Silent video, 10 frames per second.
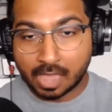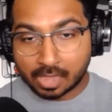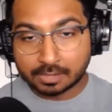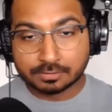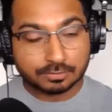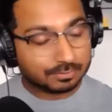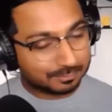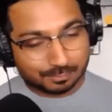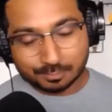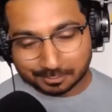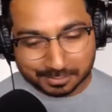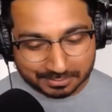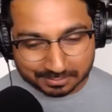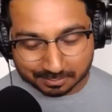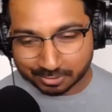And
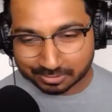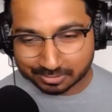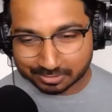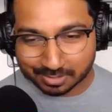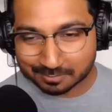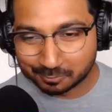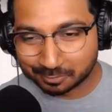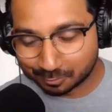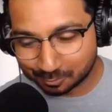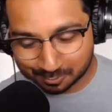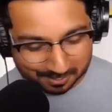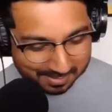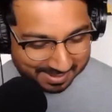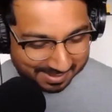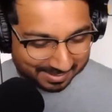this is the bit that we thought
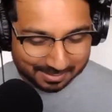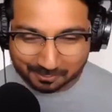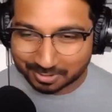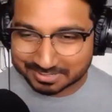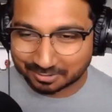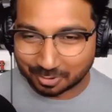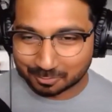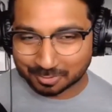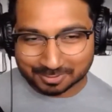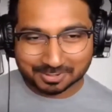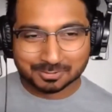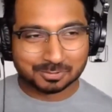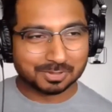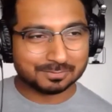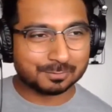works out quite well. You can do
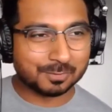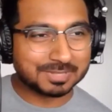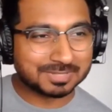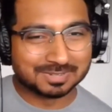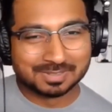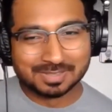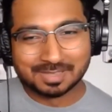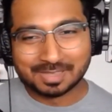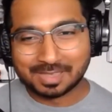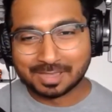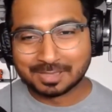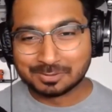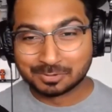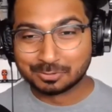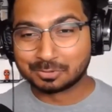giveaways.
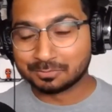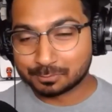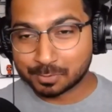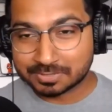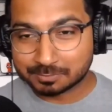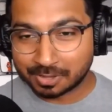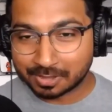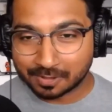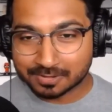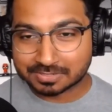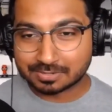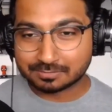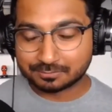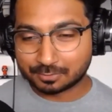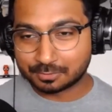You can do giveaways by asking
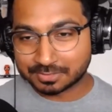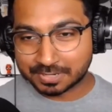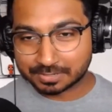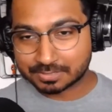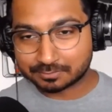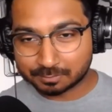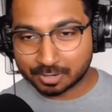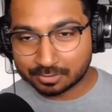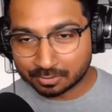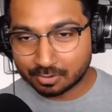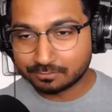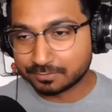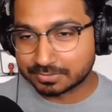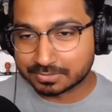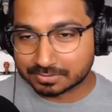for tickets from other
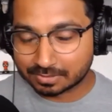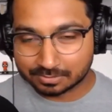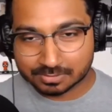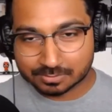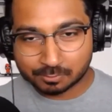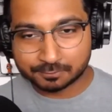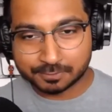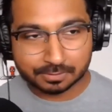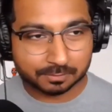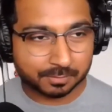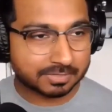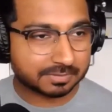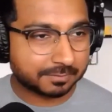conferences. And this is what we've done in the past.